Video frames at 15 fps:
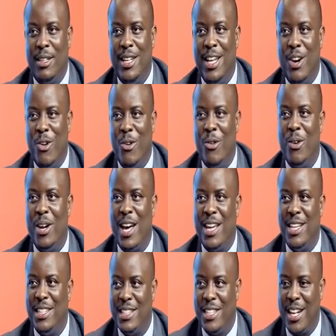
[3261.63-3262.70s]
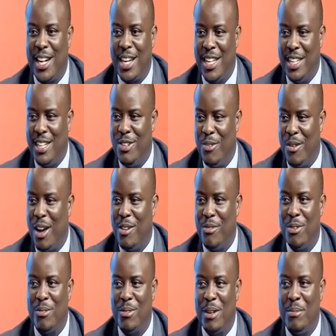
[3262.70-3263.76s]
the owner is the key
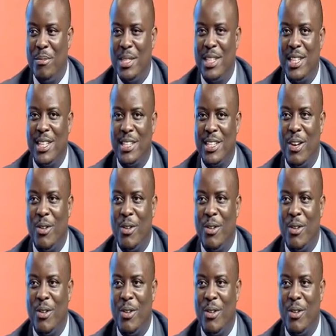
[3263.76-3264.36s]
driver of the business.